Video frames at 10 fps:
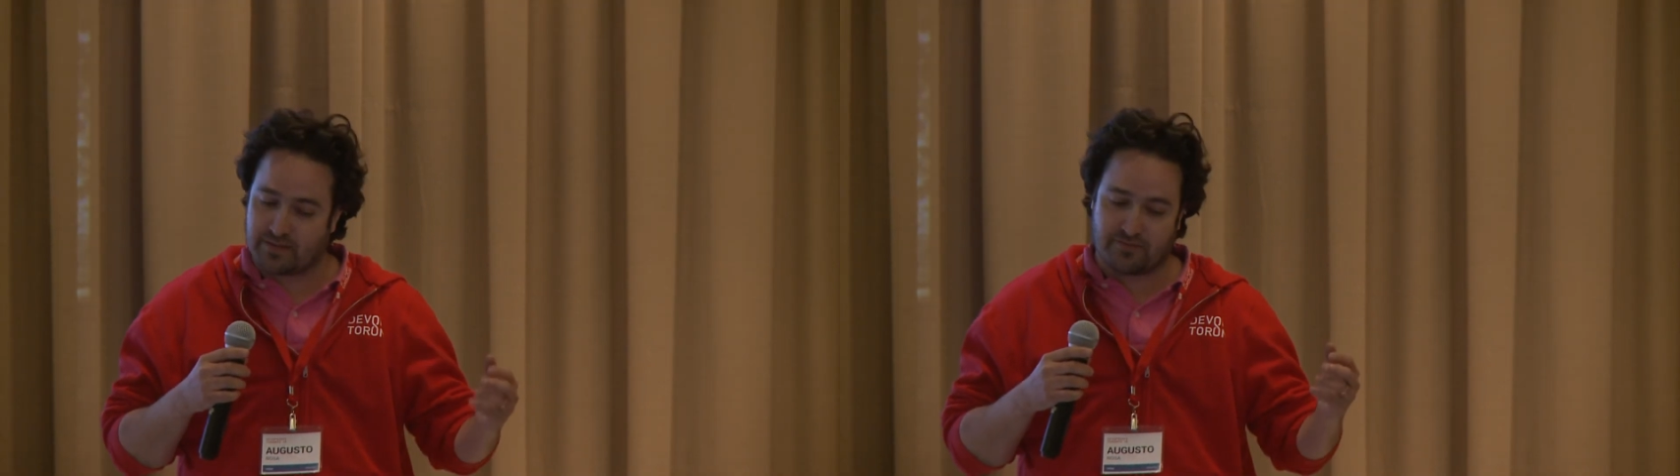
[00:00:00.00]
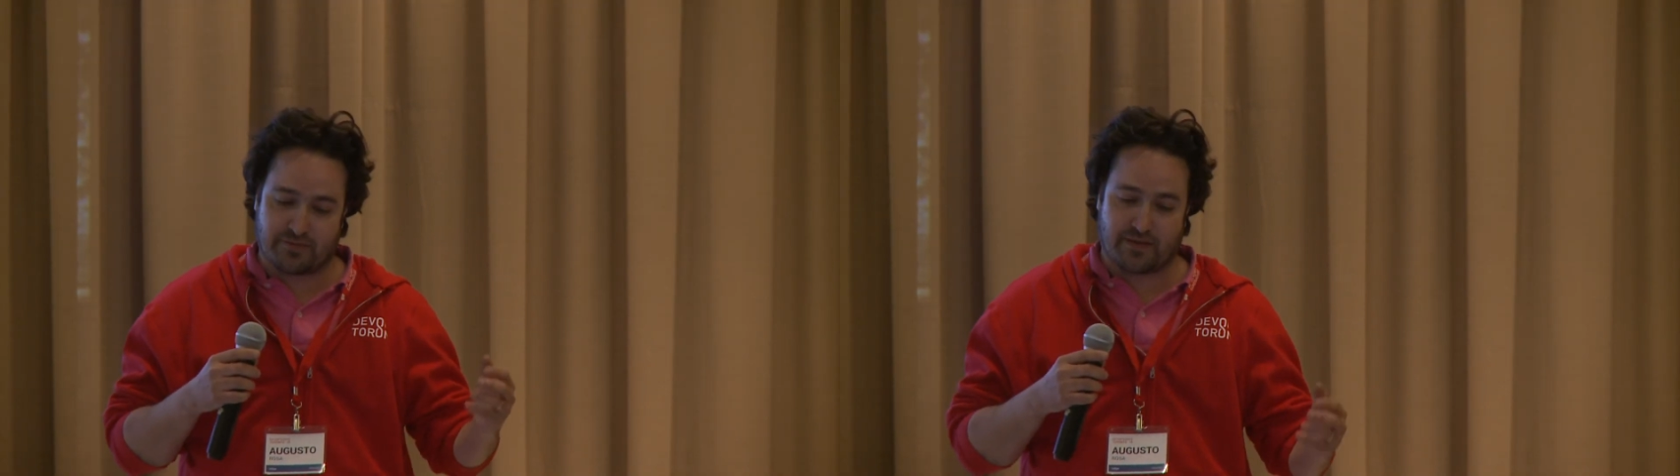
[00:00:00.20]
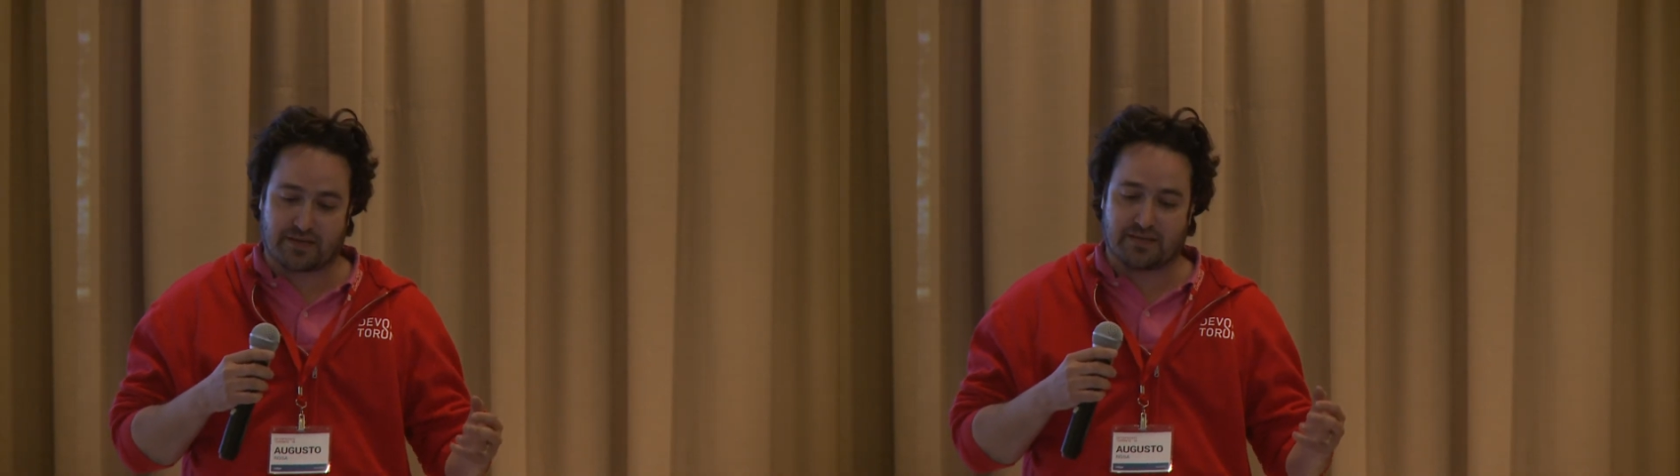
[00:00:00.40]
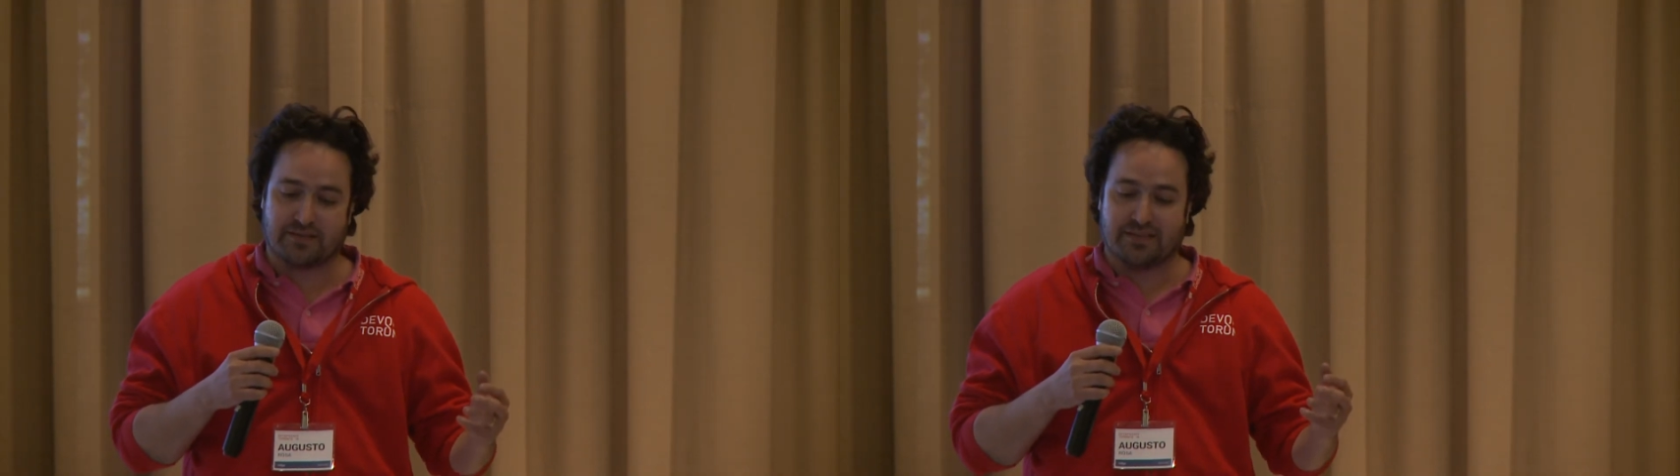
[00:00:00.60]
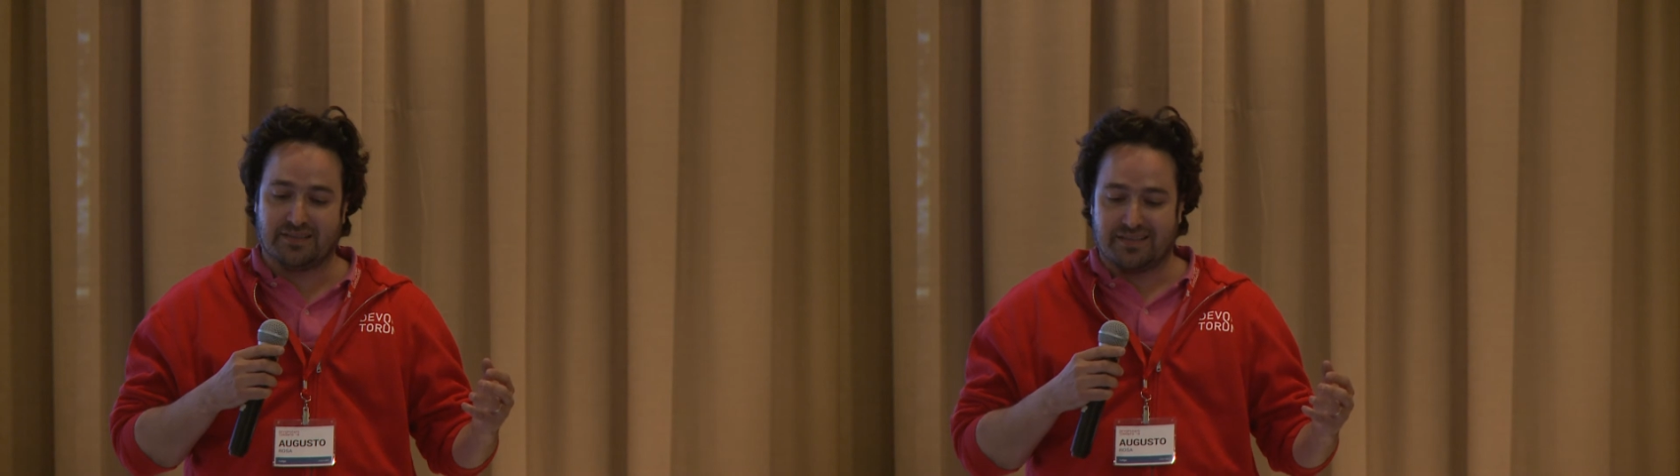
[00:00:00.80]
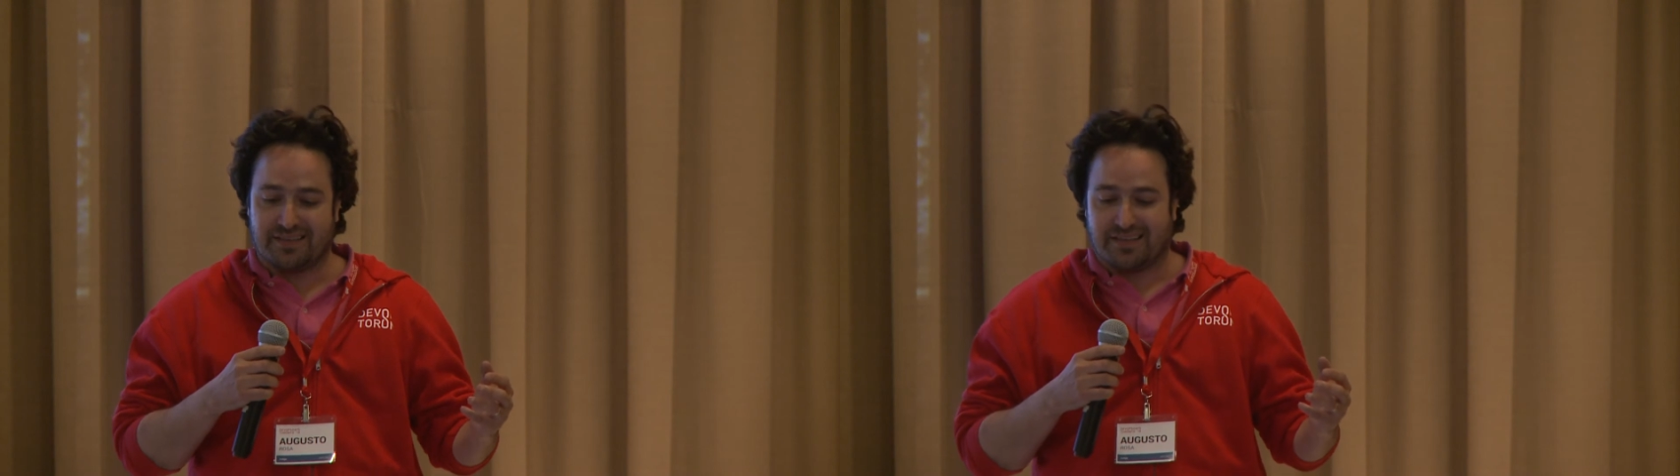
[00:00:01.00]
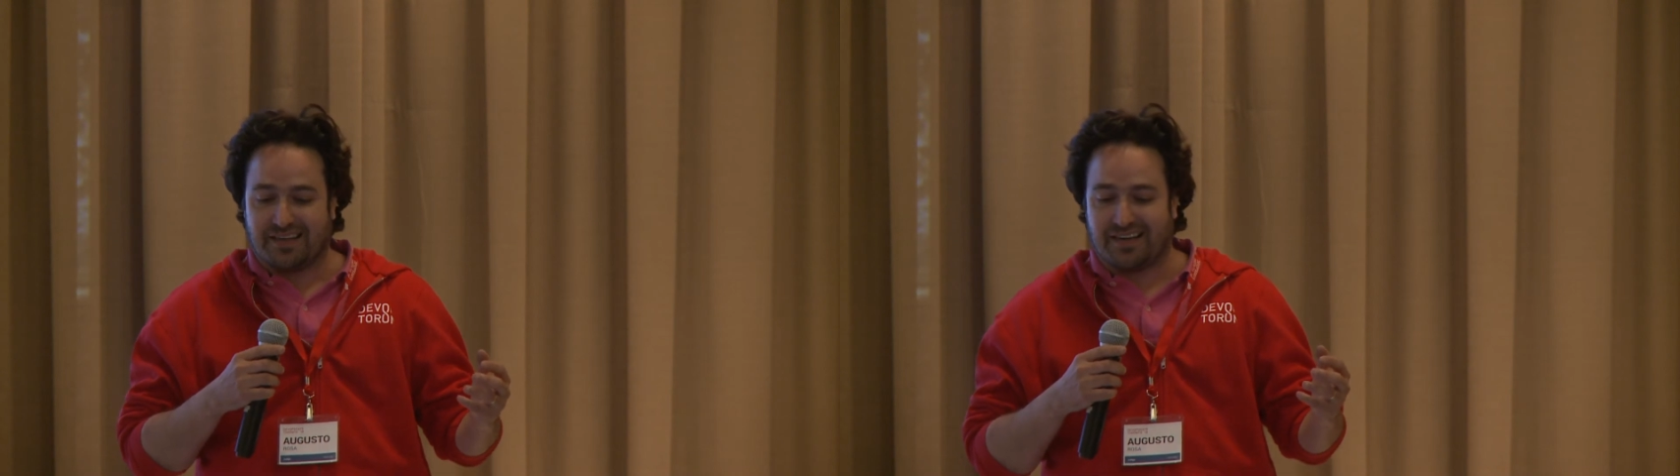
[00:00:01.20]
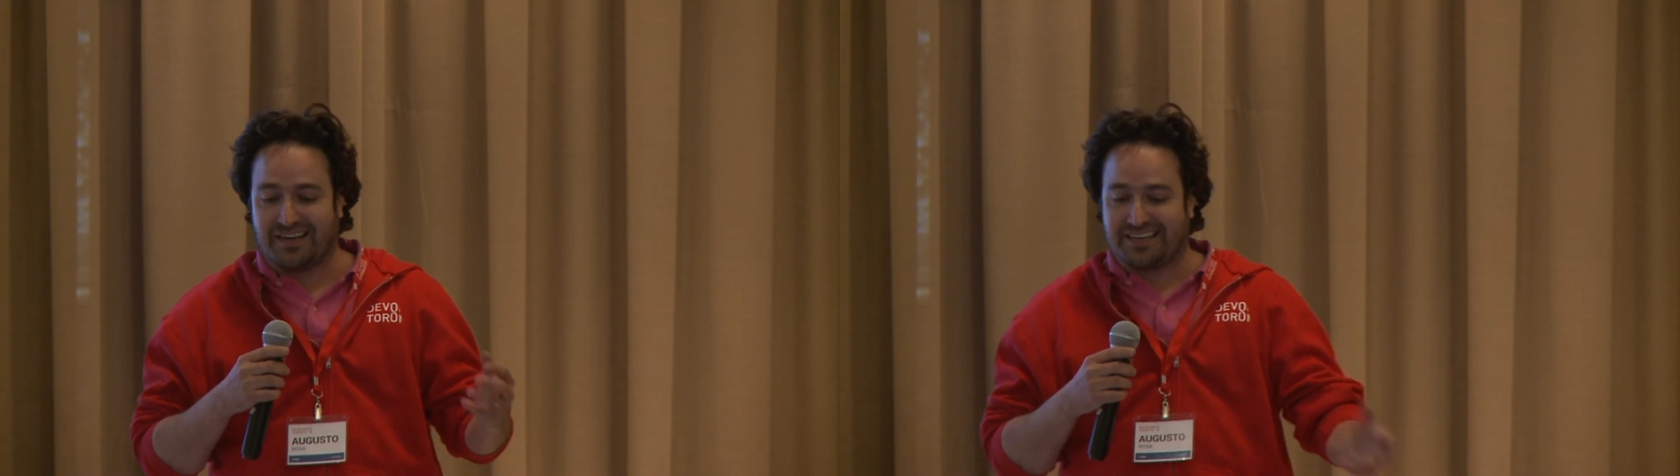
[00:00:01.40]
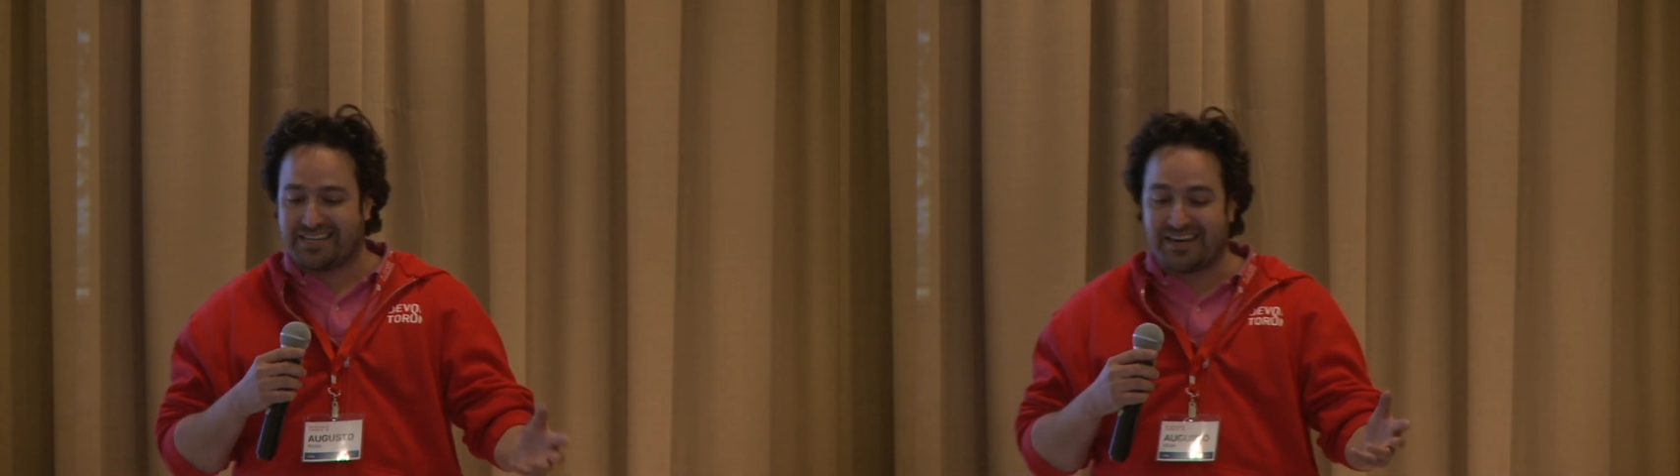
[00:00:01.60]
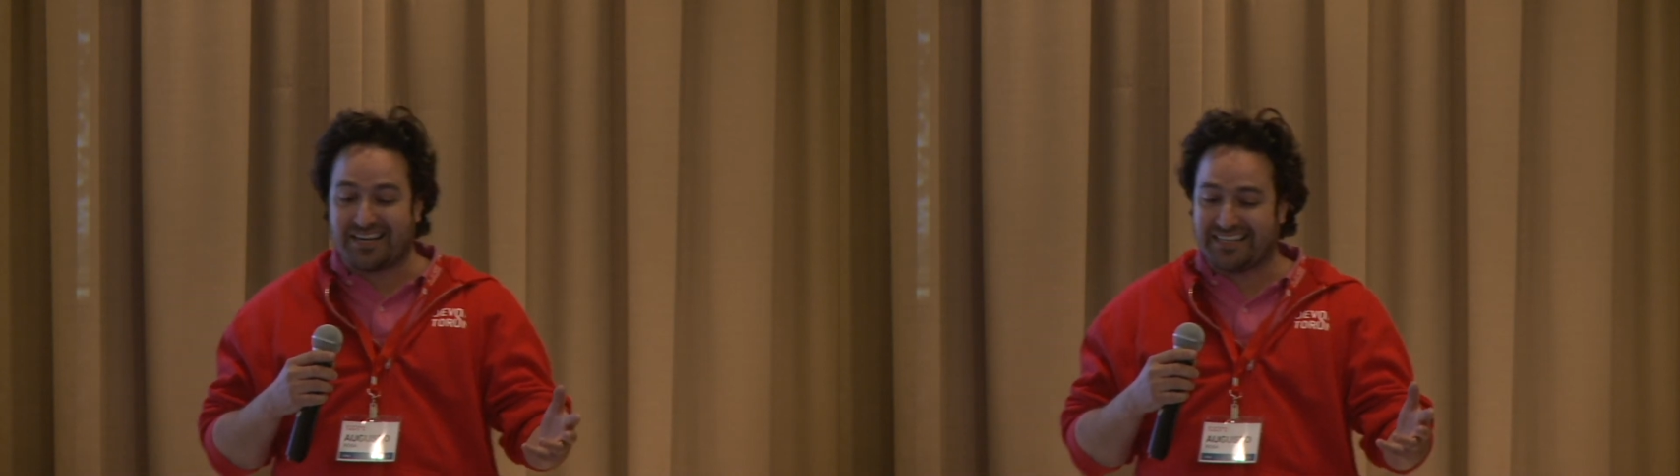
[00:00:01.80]
tough luck.
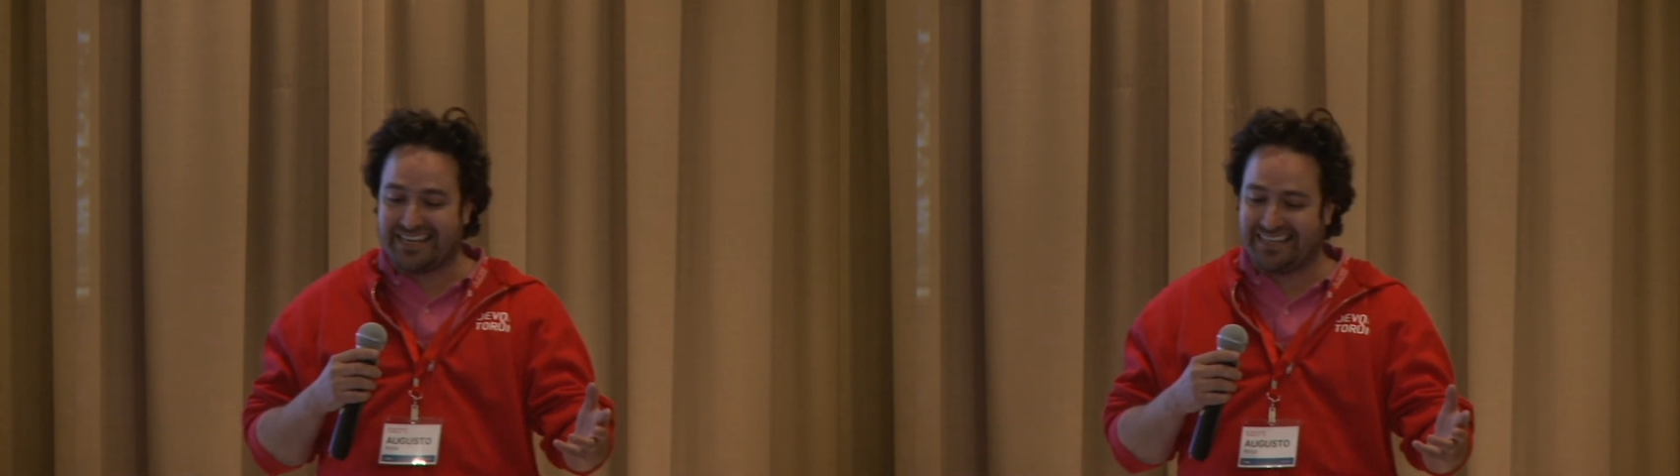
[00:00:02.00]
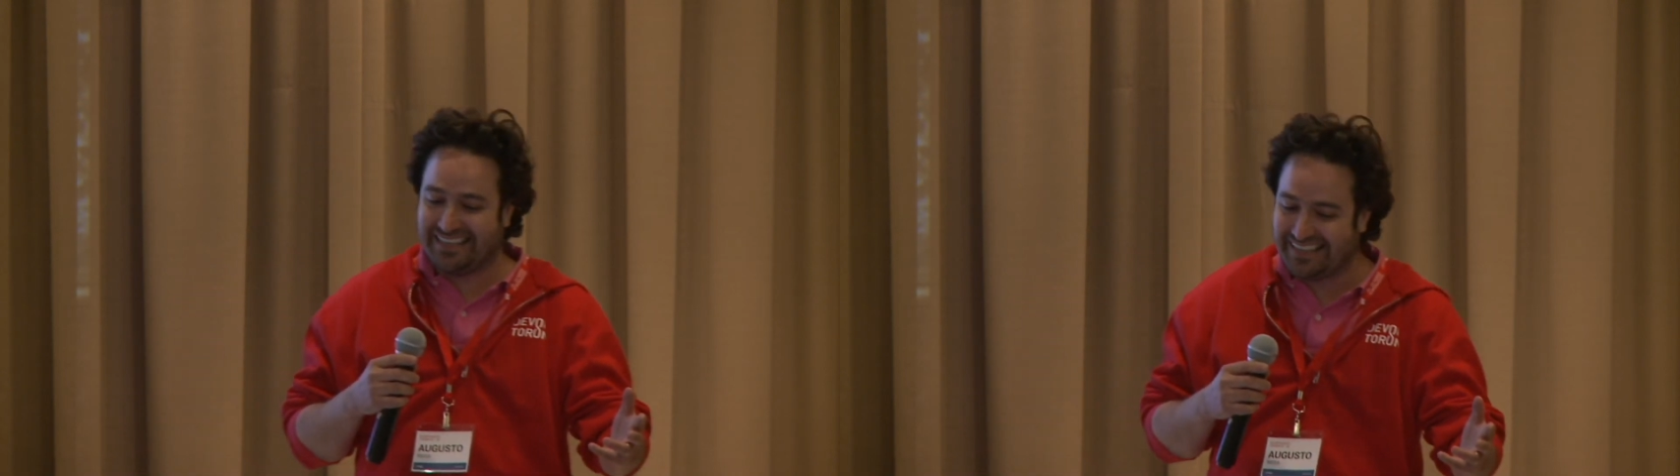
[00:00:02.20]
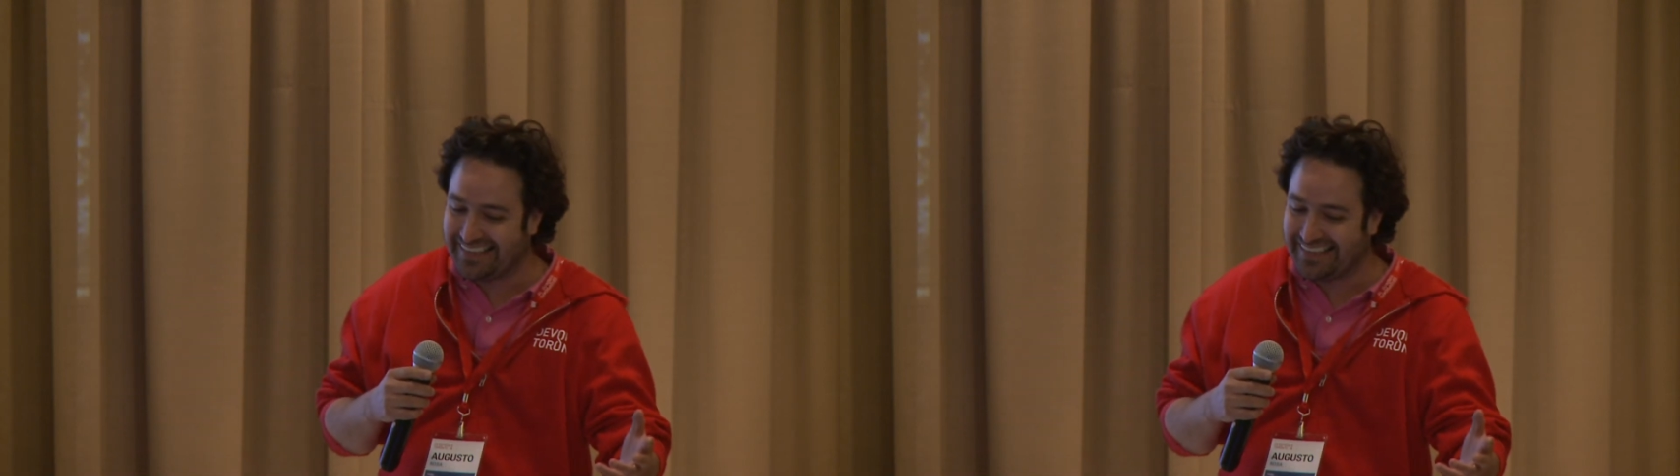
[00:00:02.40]
The ugly.